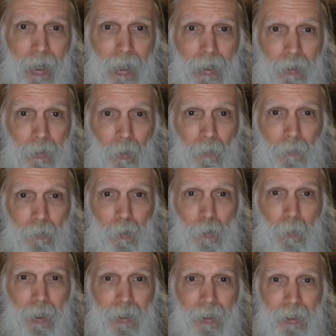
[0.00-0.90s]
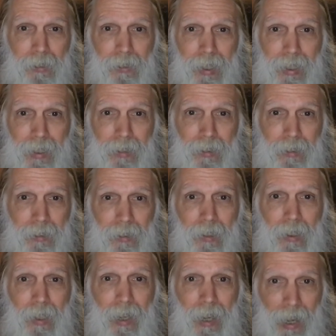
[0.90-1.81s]
So a few months later,
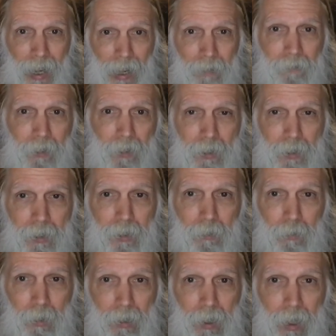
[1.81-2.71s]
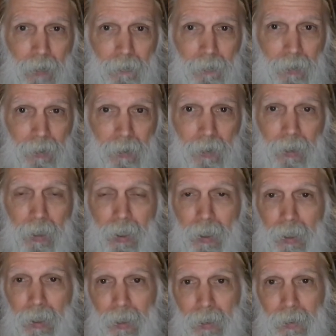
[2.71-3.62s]
after she had recovered,
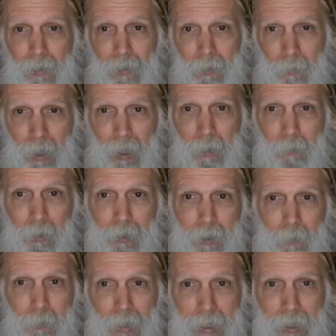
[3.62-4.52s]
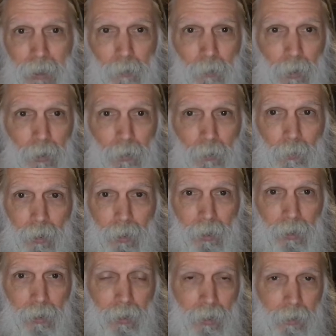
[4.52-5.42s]
the mom was meeting with one of
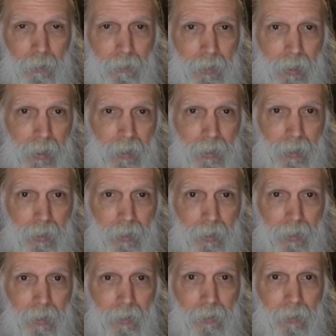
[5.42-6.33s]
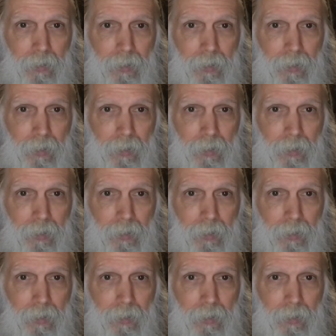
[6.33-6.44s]
the girl's physicians.